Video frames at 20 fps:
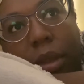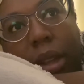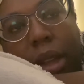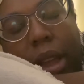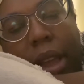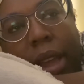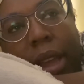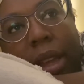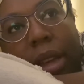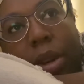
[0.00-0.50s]

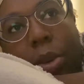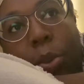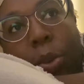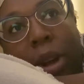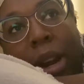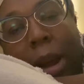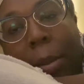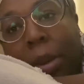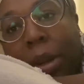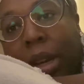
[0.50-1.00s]
And when
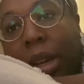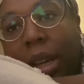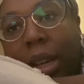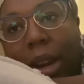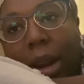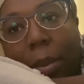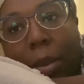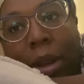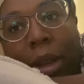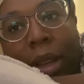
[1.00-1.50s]
I'm good,
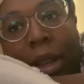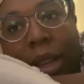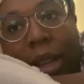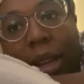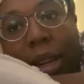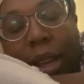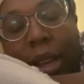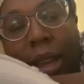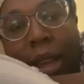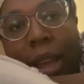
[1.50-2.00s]
I'm good.
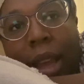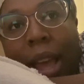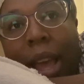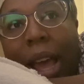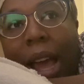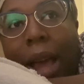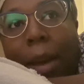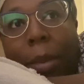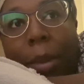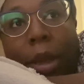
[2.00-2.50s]

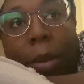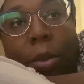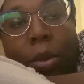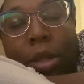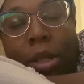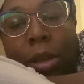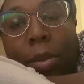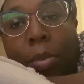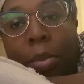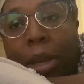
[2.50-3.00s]
I'm able
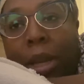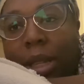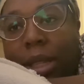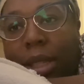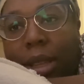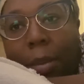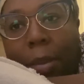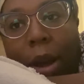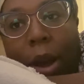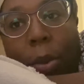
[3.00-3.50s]
to beast
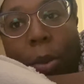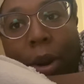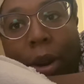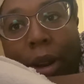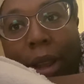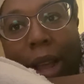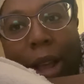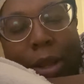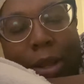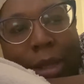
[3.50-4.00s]
in my
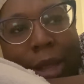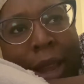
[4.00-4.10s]
workouts.